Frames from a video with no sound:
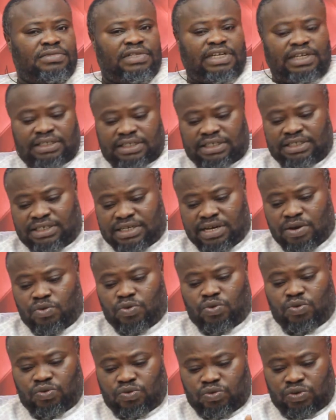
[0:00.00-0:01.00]
In Tisha,
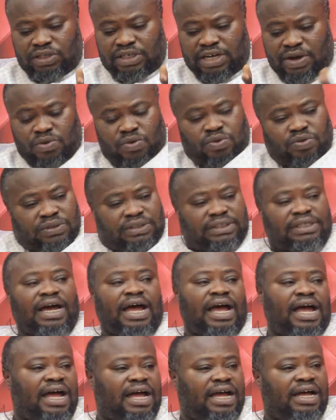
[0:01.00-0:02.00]
we young
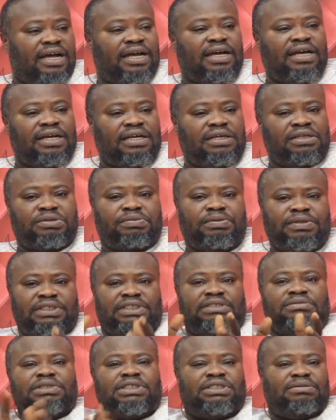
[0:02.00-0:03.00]
Hossa. Spirit
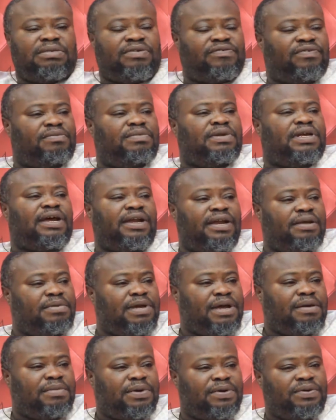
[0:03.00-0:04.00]
to me from the
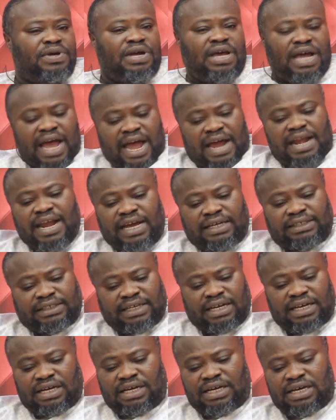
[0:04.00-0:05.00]
Arabia. And I
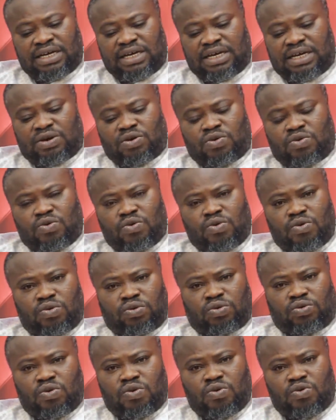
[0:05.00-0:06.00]
said,
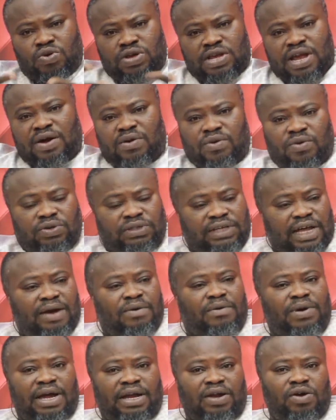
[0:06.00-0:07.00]
who young horse are
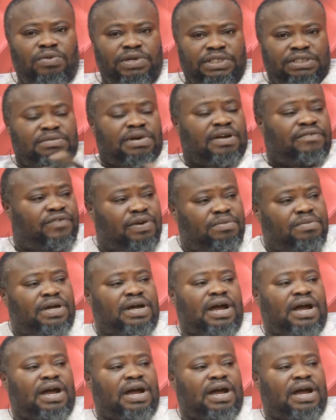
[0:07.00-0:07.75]
quite away to me from my